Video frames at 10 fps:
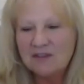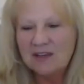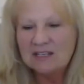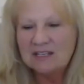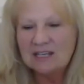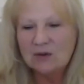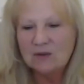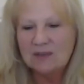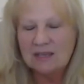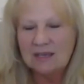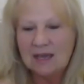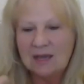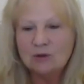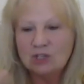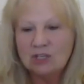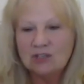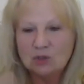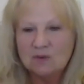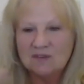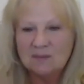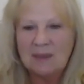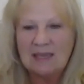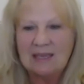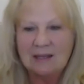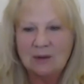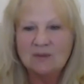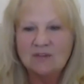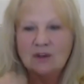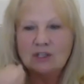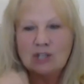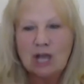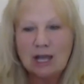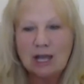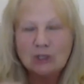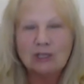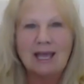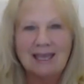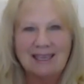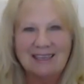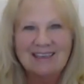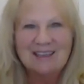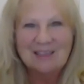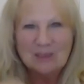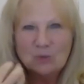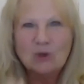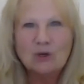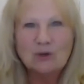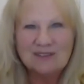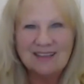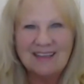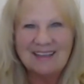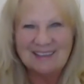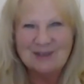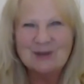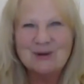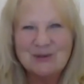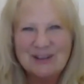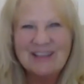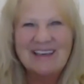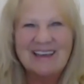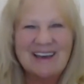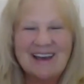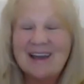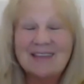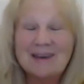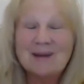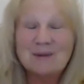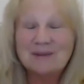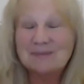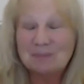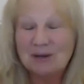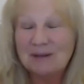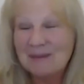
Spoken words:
fun to hear the energy as you were speaking. It was very childlike. The word, like, I thought it was pretty